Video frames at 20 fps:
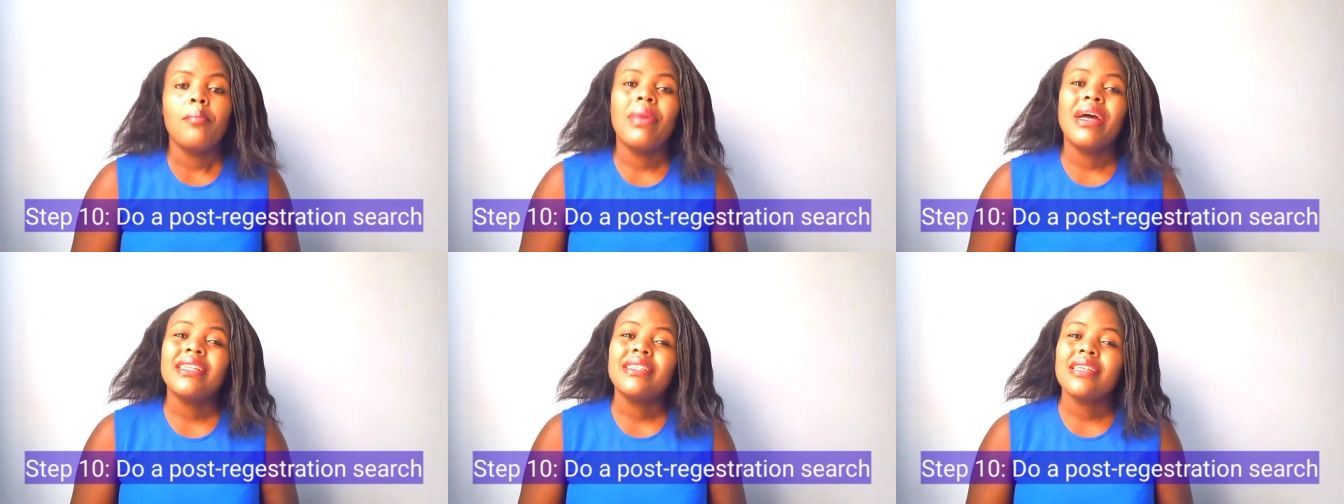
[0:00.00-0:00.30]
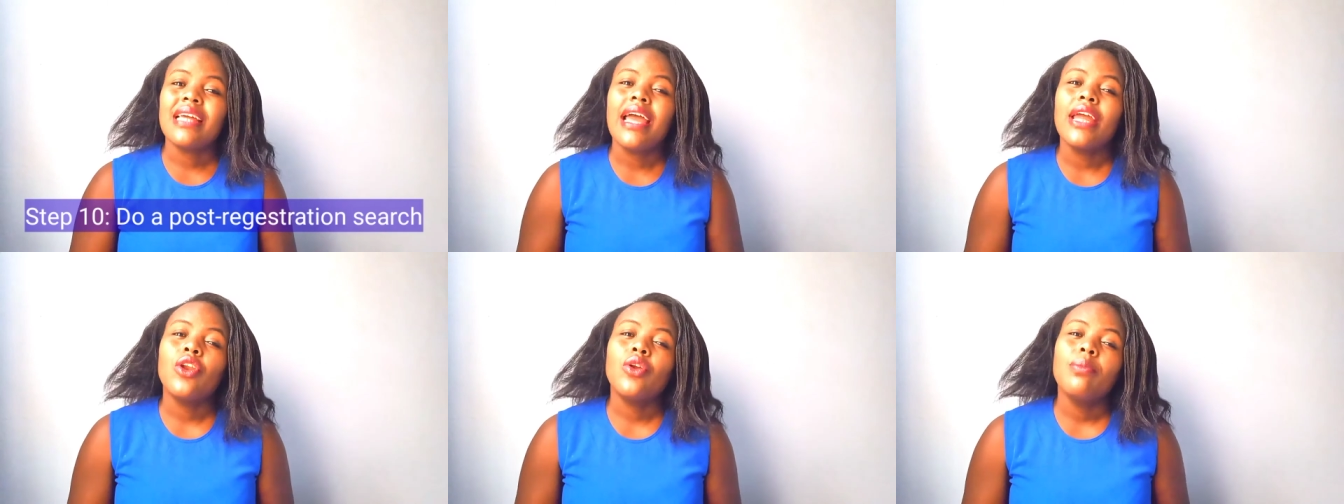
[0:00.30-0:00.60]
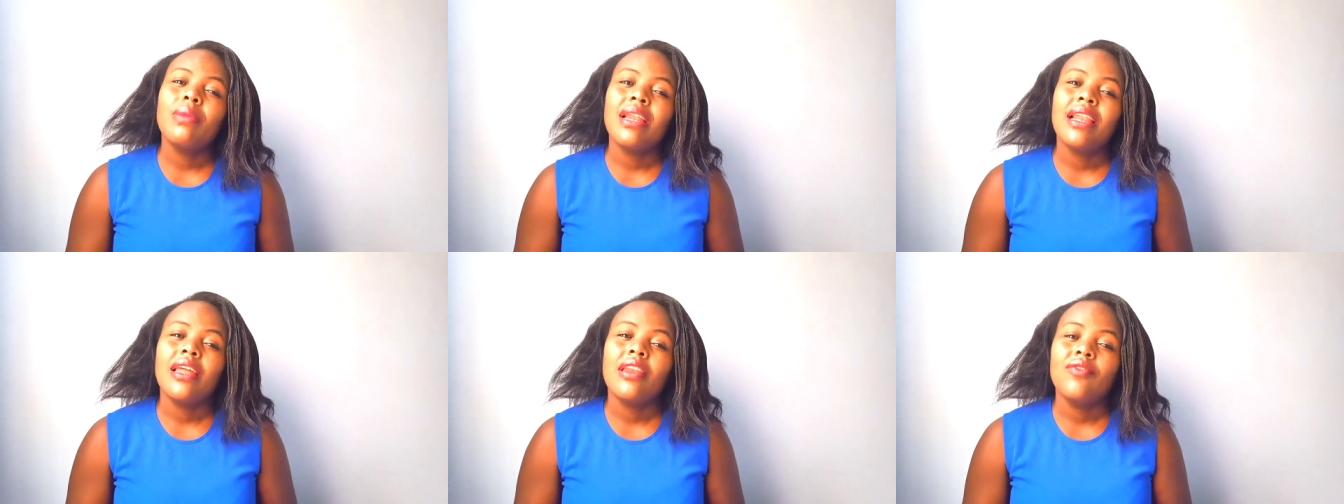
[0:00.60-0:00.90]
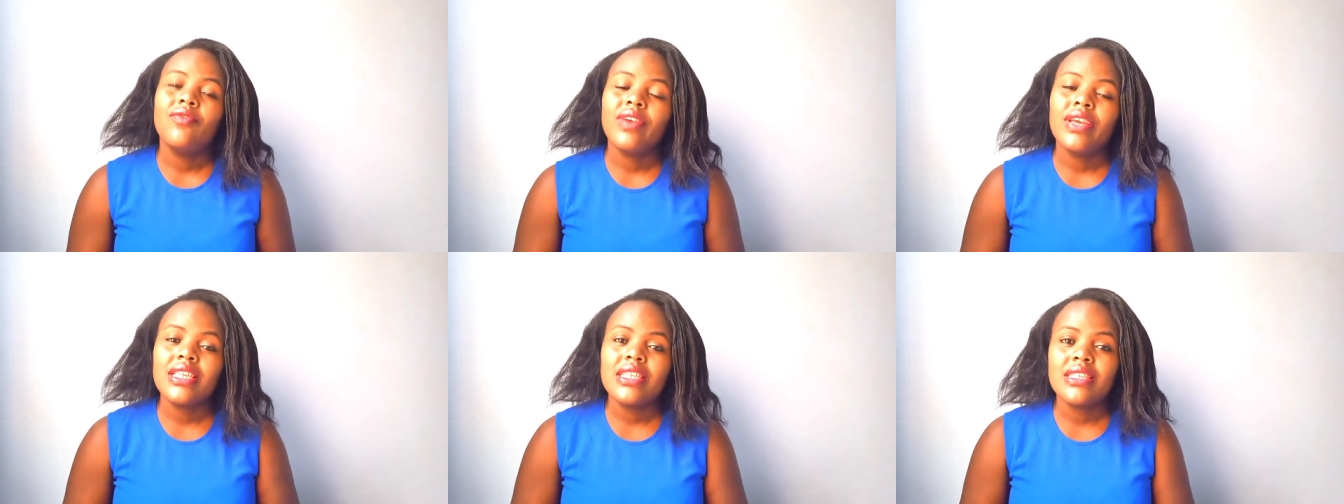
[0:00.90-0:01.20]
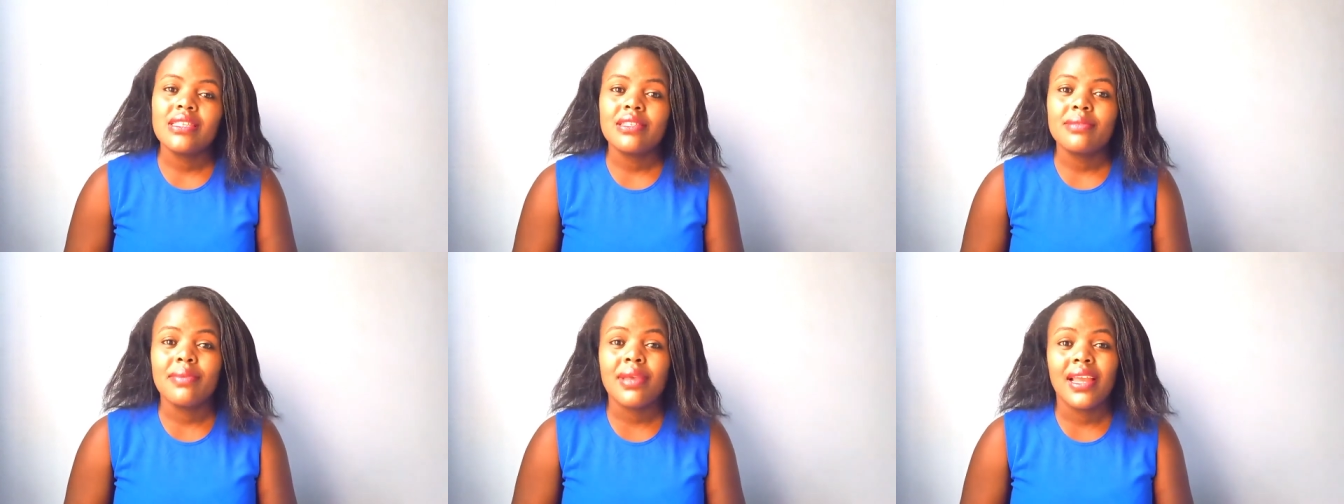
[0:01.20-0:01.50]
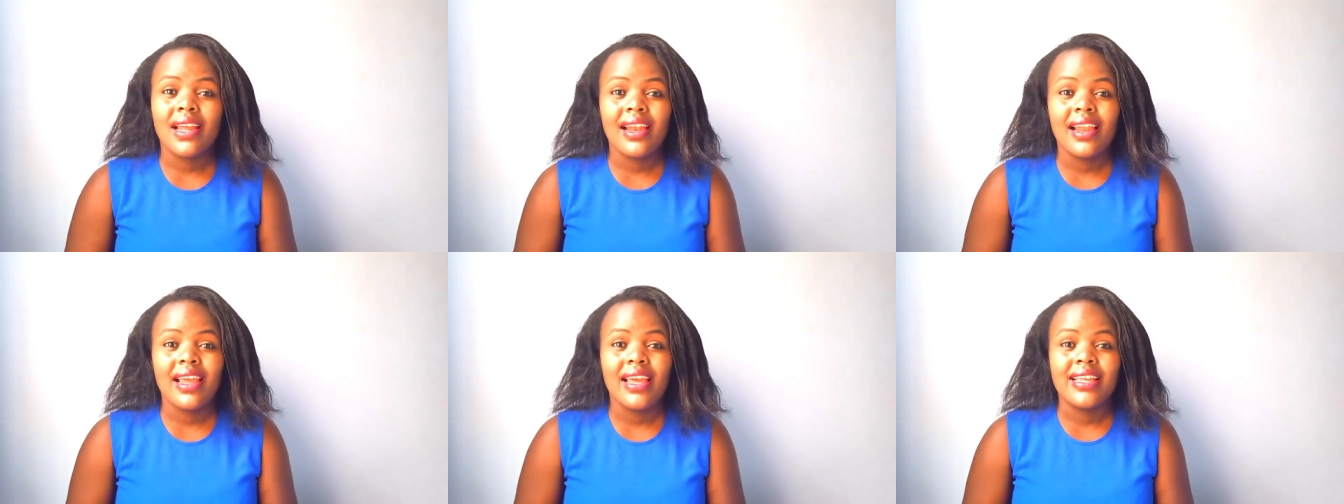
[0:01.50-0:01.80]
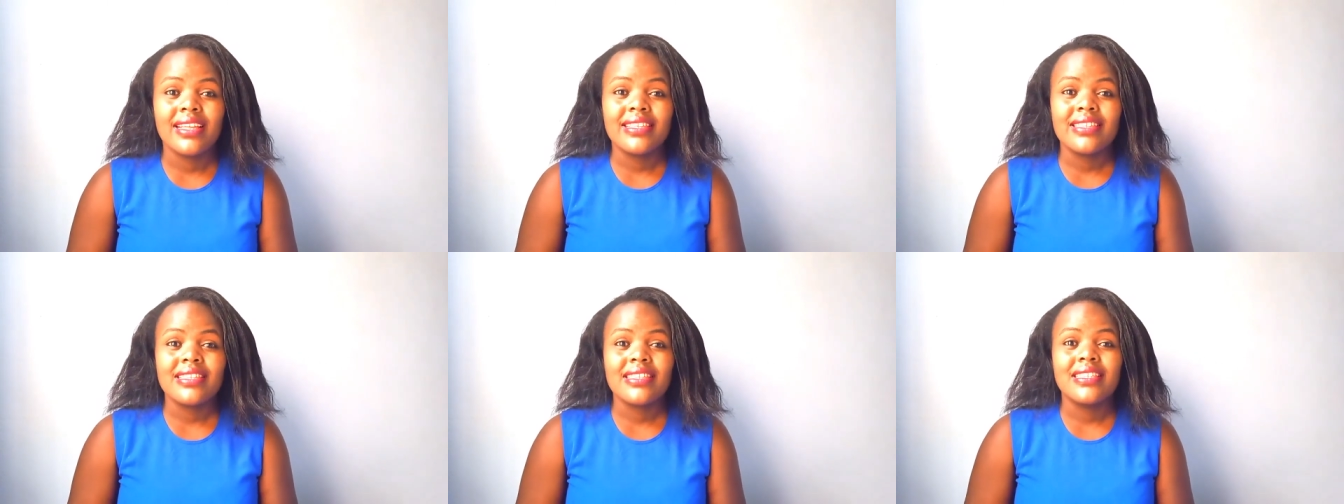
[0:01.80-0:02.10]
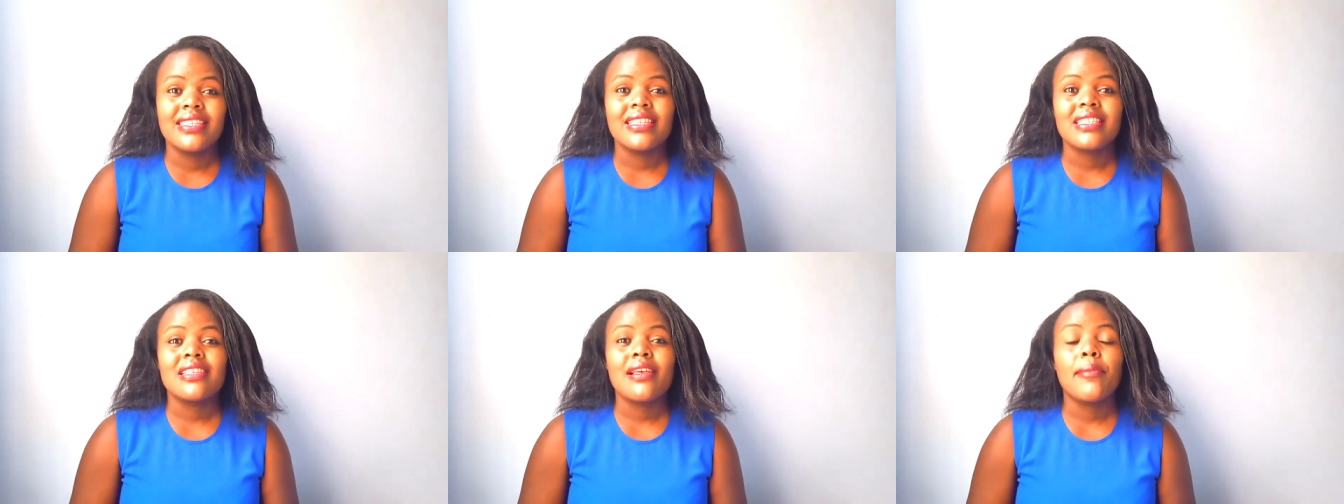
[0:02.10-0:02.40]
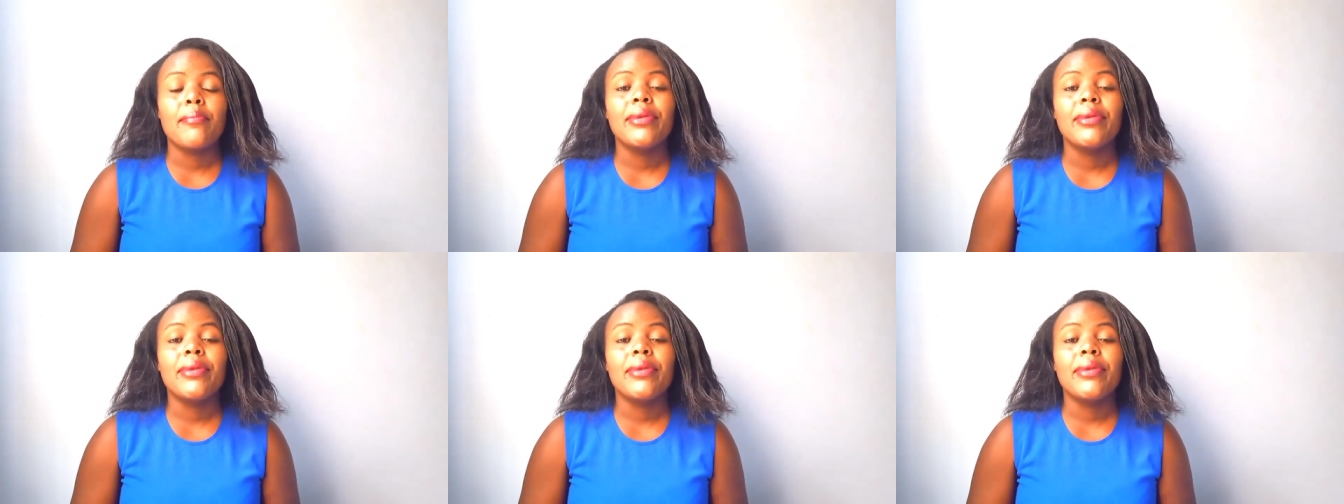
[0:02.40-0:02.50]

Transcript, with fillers: But I normally advise my clients just